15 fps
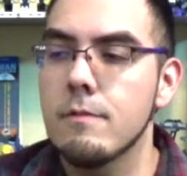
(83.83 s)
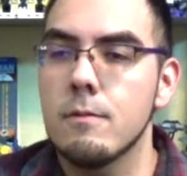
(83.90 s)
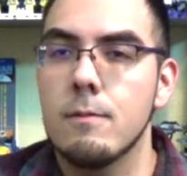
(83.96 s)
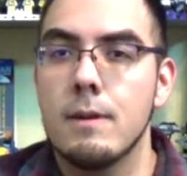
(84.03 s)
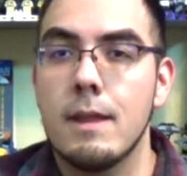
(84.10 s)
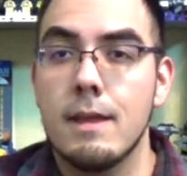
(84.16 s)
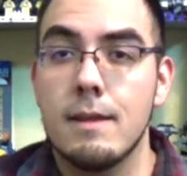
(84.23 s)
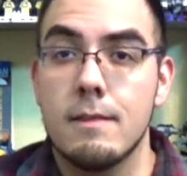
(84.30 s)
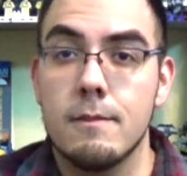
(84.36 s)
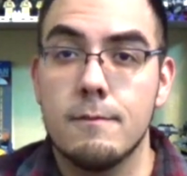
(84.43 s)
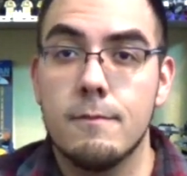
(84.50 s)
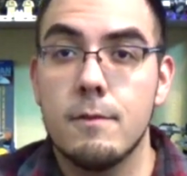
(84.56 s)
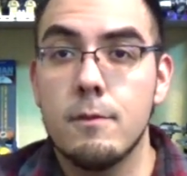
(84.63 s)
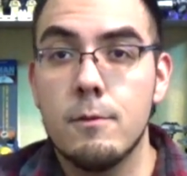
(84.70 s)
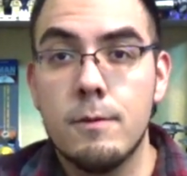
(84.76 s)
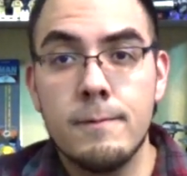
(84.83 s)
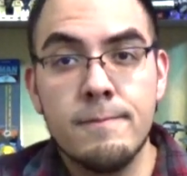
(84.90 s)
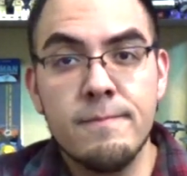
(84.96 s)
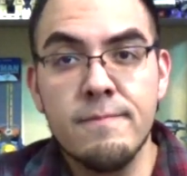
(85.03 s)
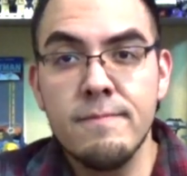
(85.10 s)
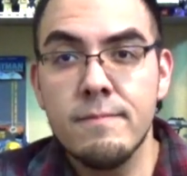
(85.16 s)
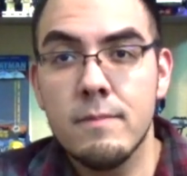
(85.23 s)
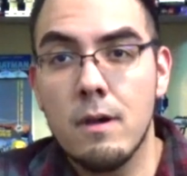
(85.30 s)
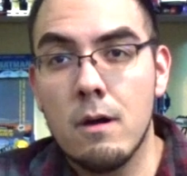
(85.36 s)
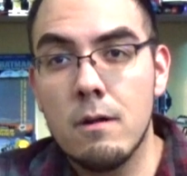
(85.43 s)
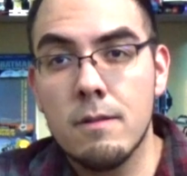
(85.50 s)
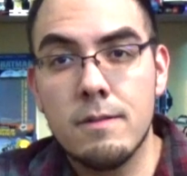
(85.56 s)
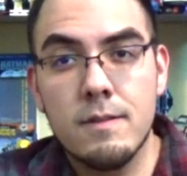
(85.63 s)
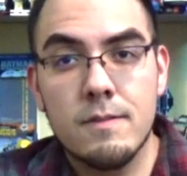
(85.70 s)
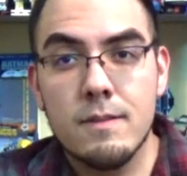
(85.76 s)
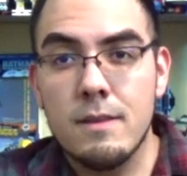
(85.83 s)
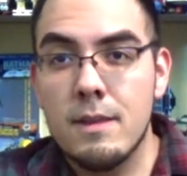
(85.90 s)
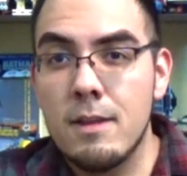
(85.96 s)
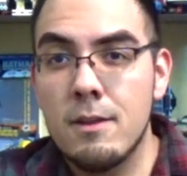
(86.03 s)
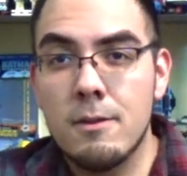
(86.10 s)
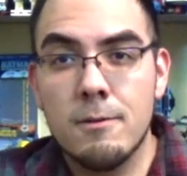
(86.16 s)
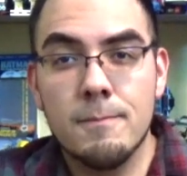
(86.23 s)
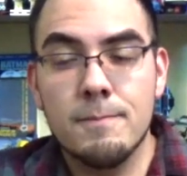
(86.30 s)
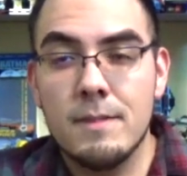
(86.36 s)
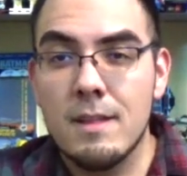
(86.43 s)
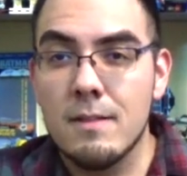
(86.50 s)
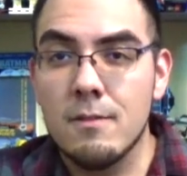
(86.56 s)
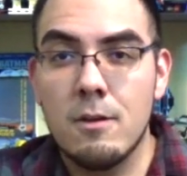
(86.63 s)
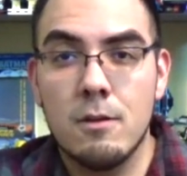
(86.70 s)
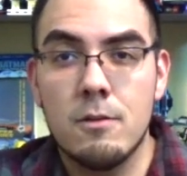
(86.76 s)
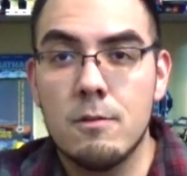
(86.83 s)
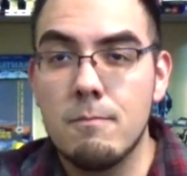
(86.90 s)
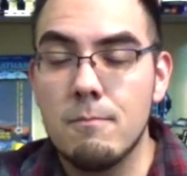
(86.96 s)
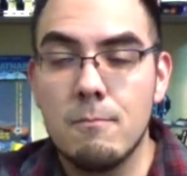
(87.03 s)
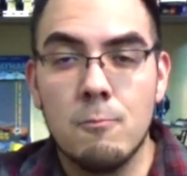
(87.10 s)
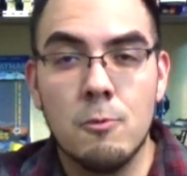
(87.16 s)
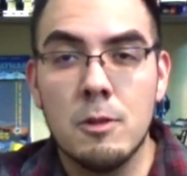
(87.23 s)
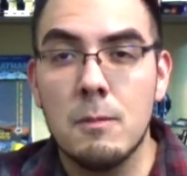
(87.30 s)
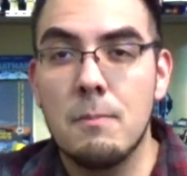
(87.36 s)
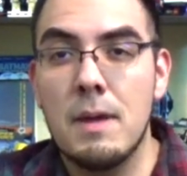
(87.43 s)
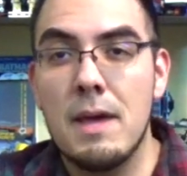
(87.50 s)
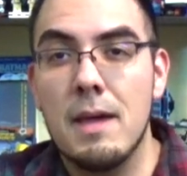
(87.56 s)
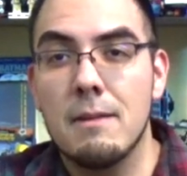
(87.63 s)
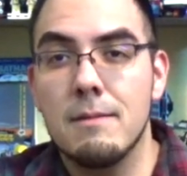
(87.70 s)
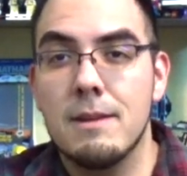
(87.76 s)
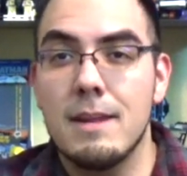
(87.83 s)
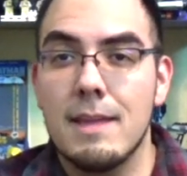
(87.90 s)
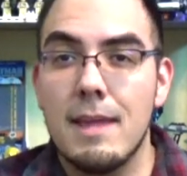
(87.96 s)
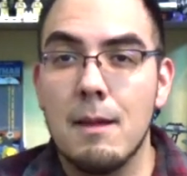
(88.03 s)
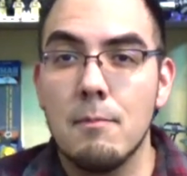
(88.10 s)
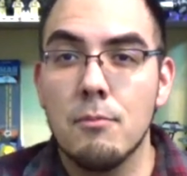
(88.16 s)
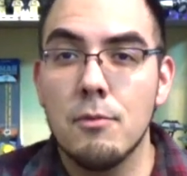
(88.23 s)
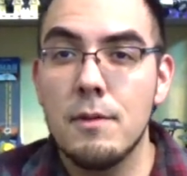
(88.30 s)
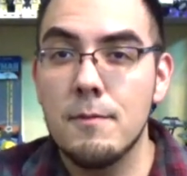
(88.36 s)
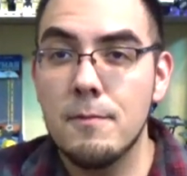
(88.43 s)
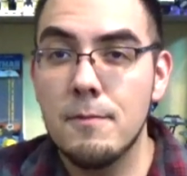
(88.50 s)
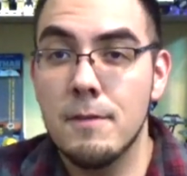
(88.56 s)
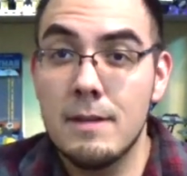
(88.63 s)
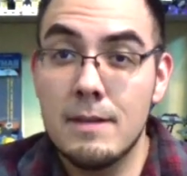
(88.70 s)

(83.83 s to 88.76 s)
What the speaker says: So when I get the flu, all this in here gets all really bad, and I can't breathe.